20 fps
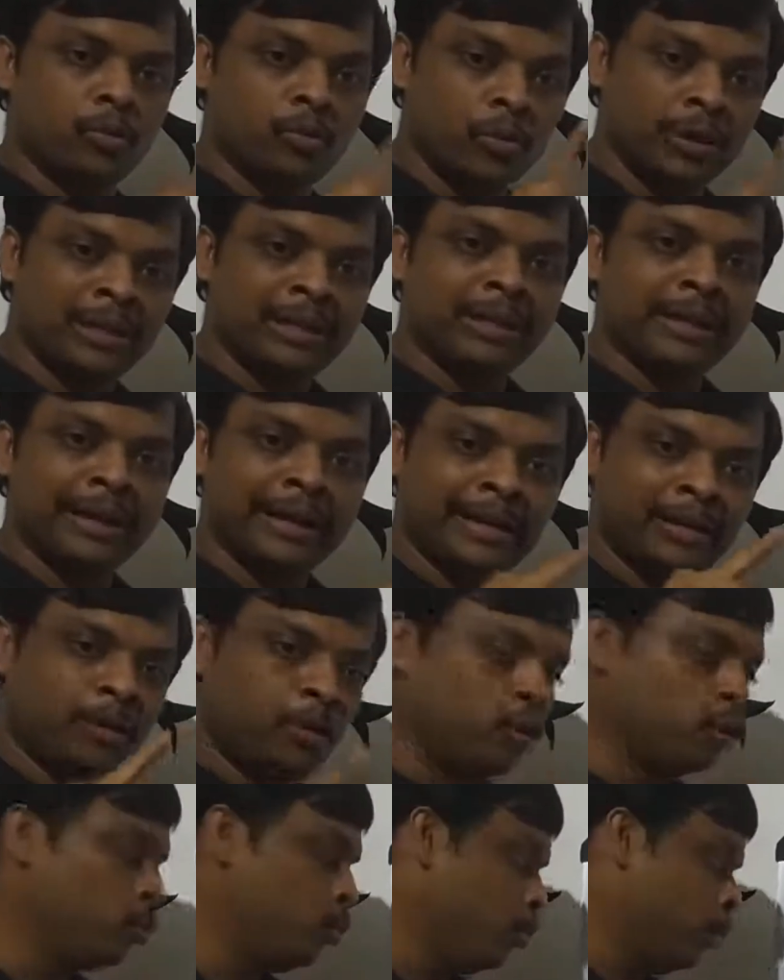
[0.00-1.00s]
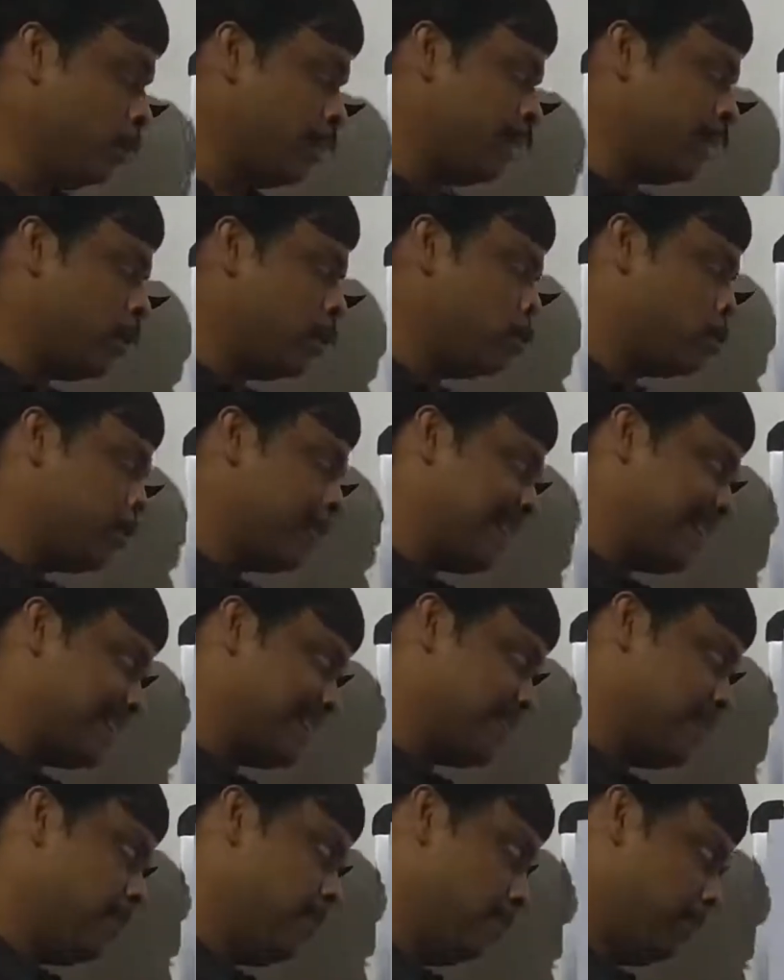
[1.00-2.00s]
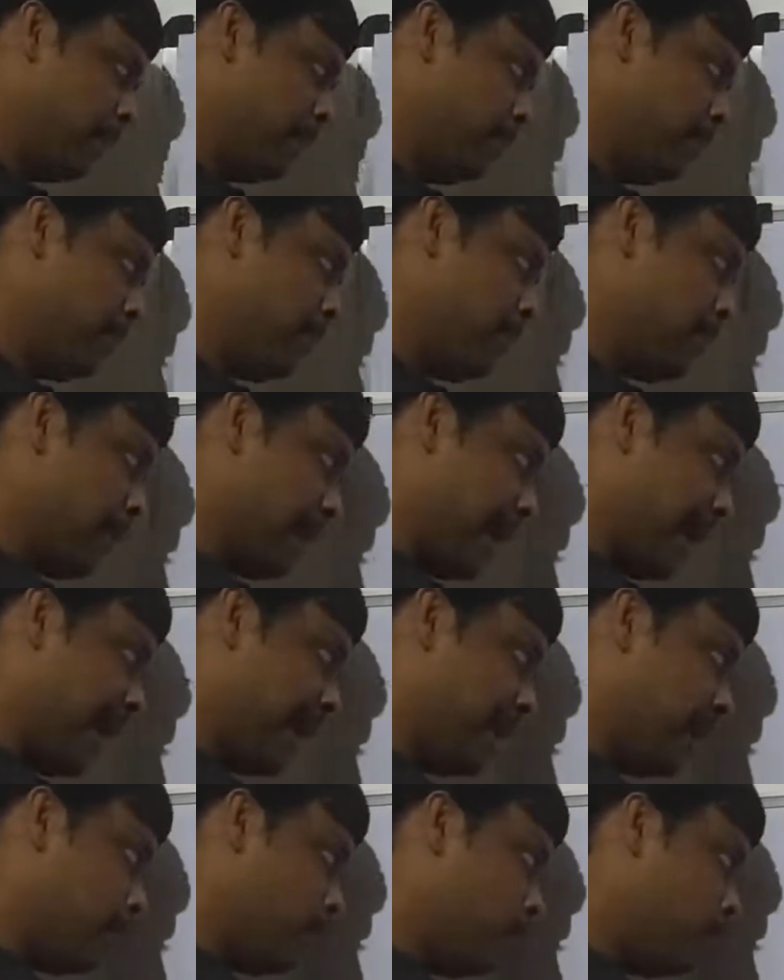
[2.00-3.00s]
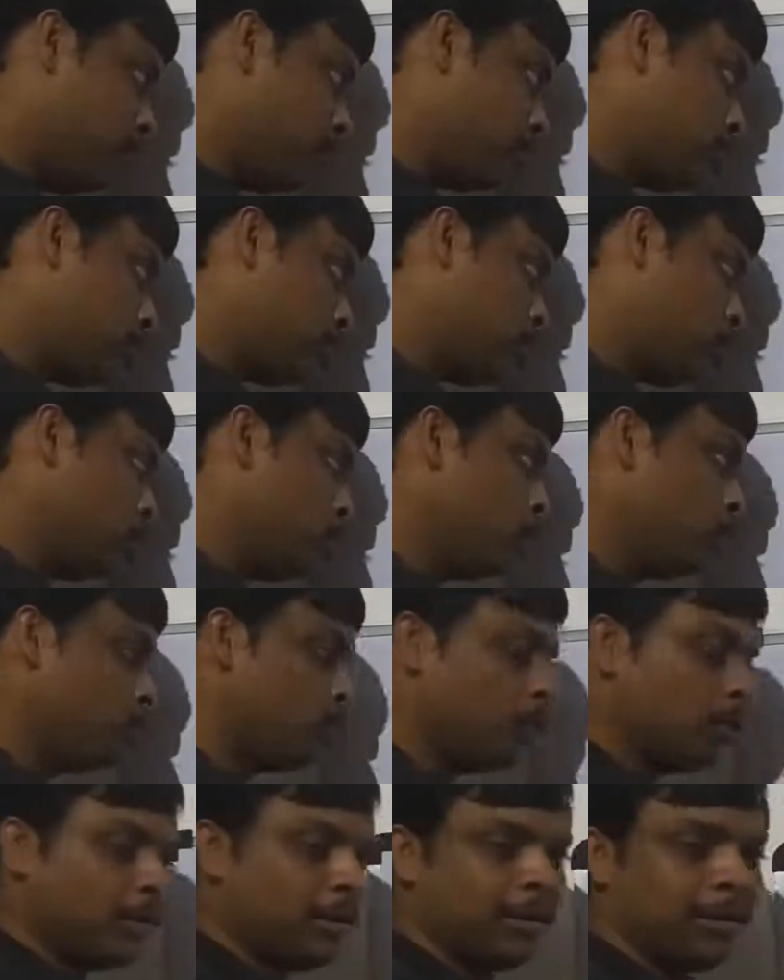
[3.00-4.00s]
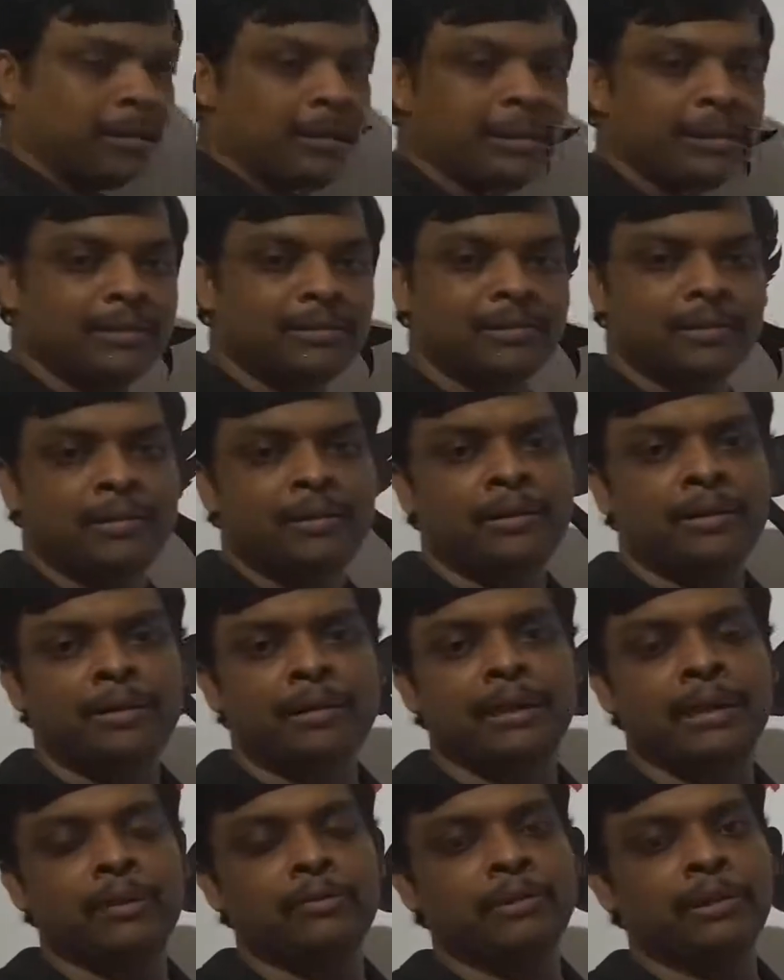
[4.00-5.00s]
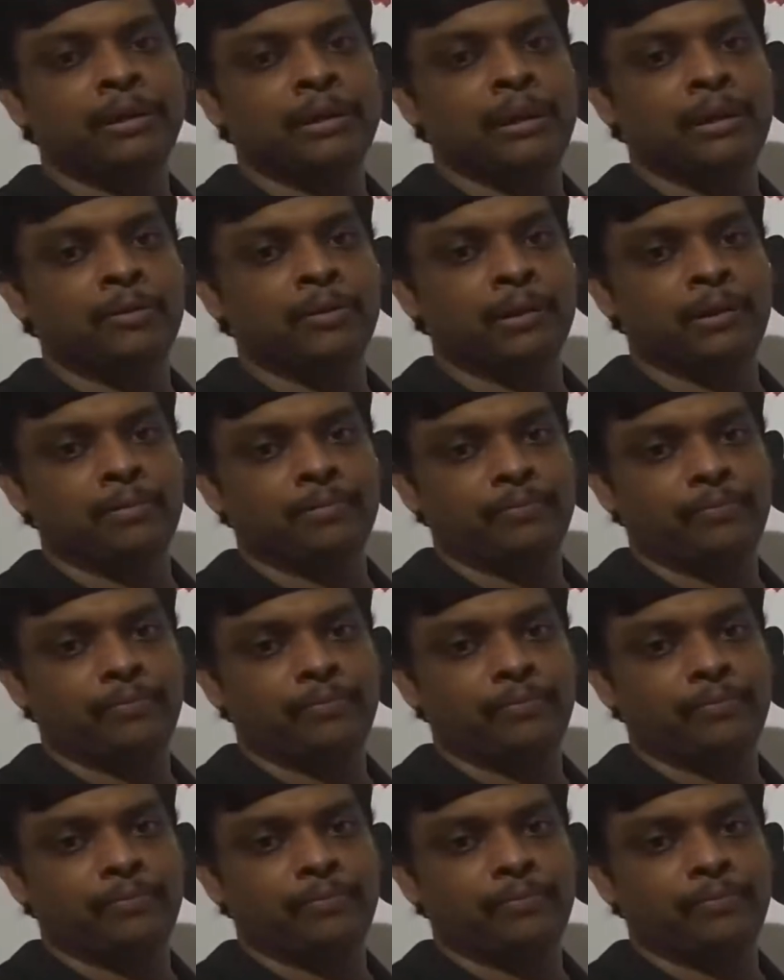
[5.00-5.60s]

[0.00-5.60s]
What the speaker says: 1 and 2 we have to accept if at most 2 is a keyword given.